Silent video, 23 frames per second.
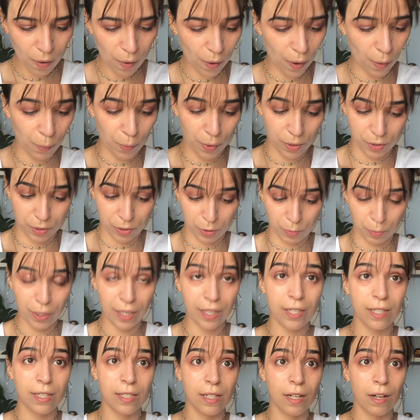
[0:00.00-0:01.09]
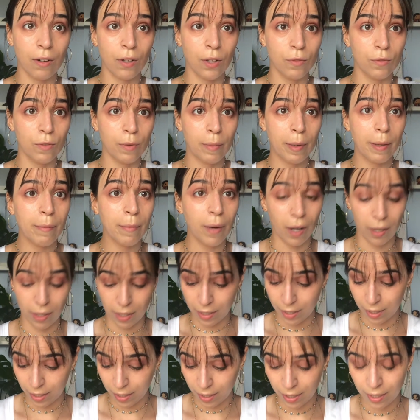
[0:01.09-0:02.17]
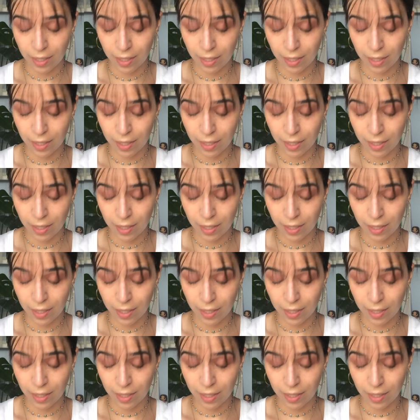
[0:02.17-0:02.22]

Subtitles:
I want to spread this all over my body